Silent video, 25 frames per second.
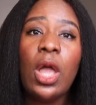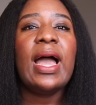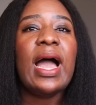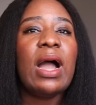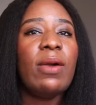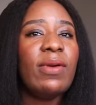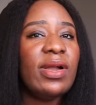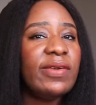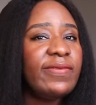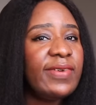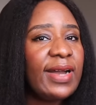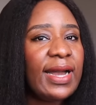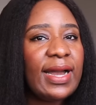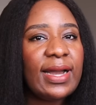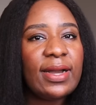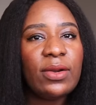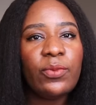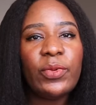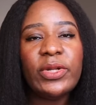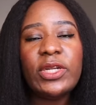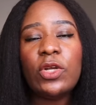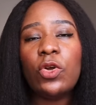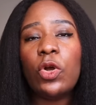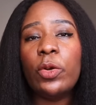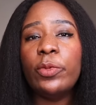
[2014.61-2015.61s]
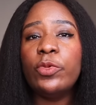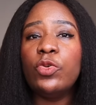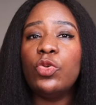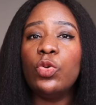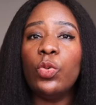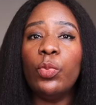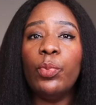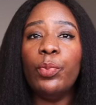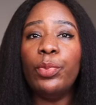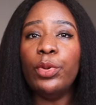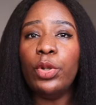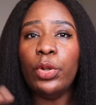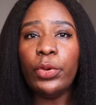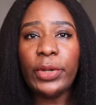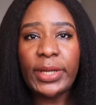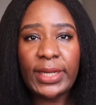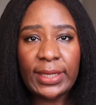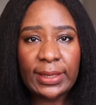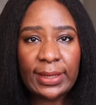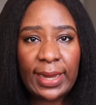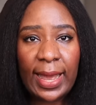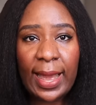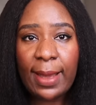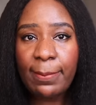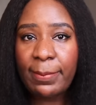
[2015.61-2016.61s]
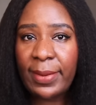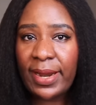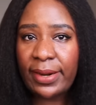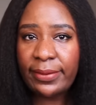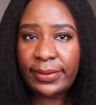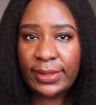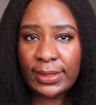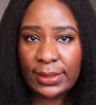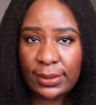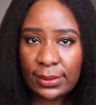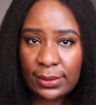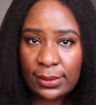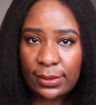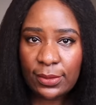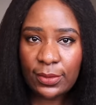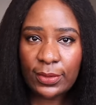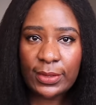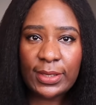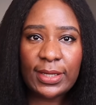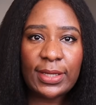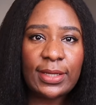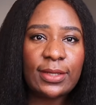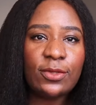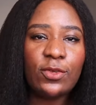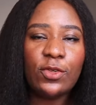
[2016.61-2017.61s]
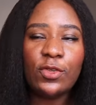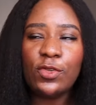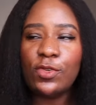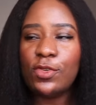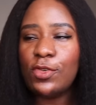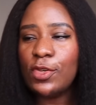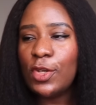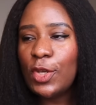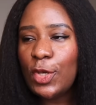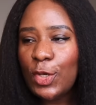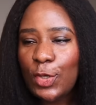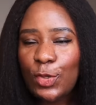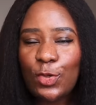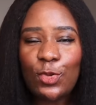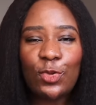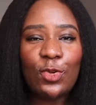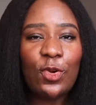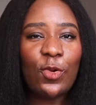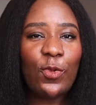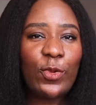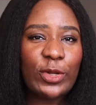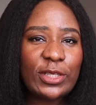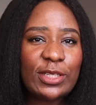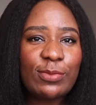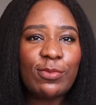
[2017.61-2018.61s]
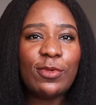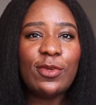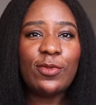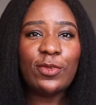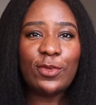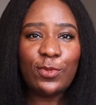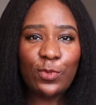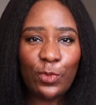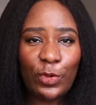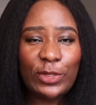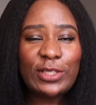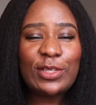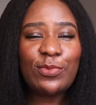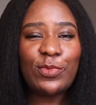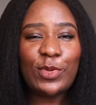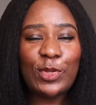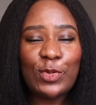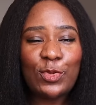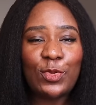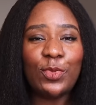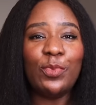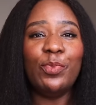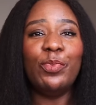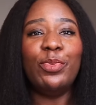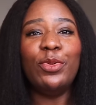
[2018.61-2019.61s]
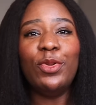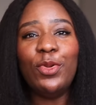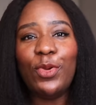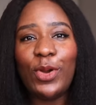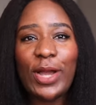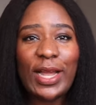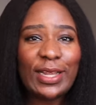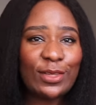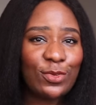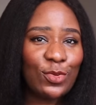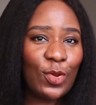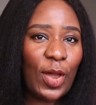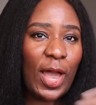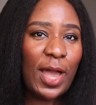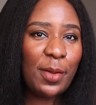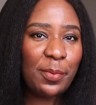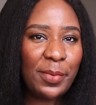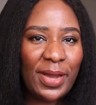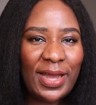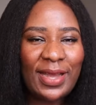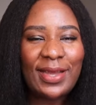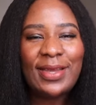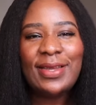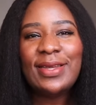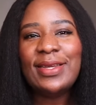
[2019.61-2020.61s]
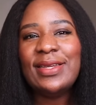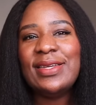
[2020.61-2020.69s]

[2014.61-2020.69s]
However, when it comes to blowing, hammering, okay, those, you know what it means to blow and to hammer,